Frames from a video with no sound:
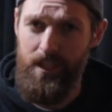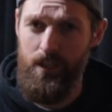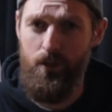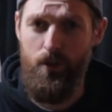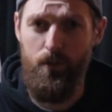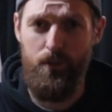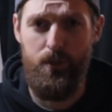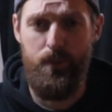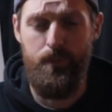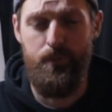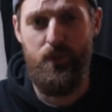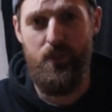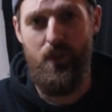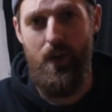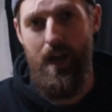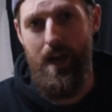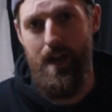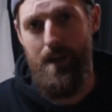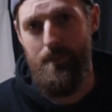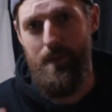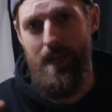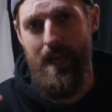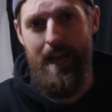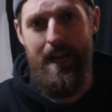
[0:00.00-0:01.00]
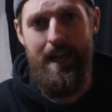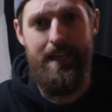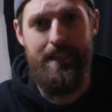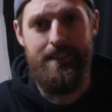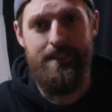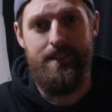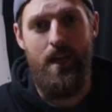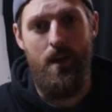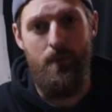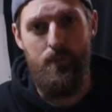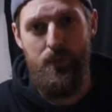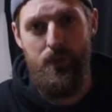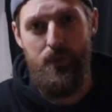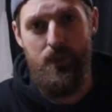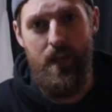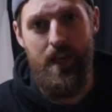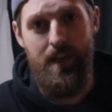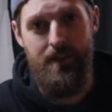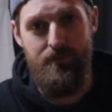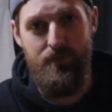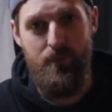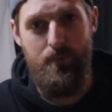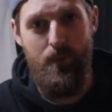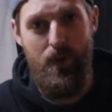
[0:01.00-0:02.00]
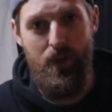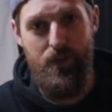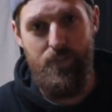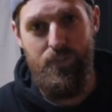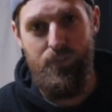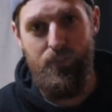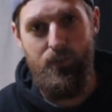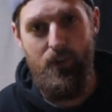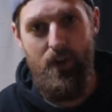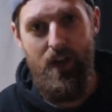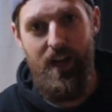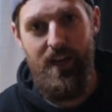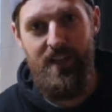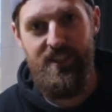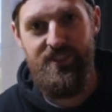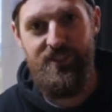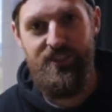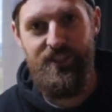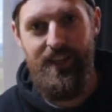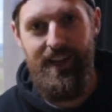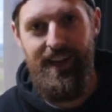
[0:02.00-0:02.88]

Go subscribe. Tell me you came from Modern Garage.